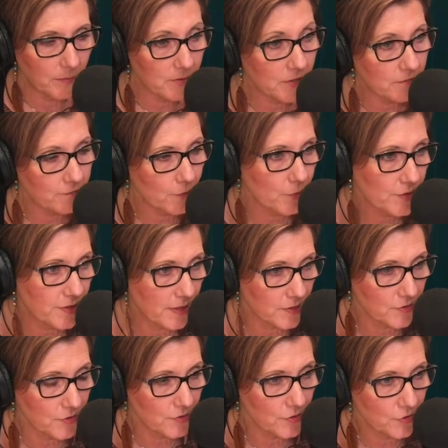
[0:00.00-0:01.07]
was the first
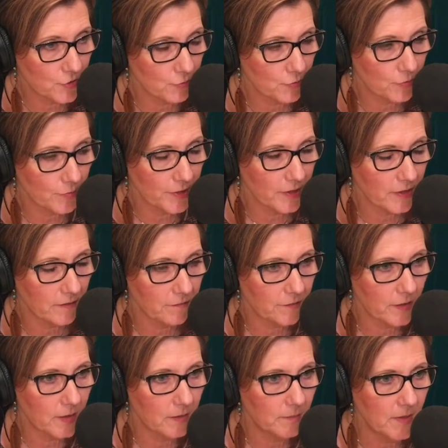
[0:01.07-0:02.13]
section that you were reading
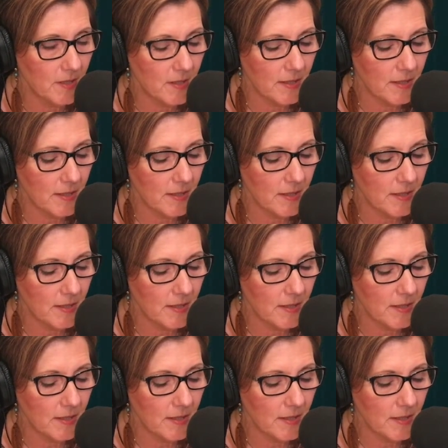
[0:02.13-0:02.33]
from.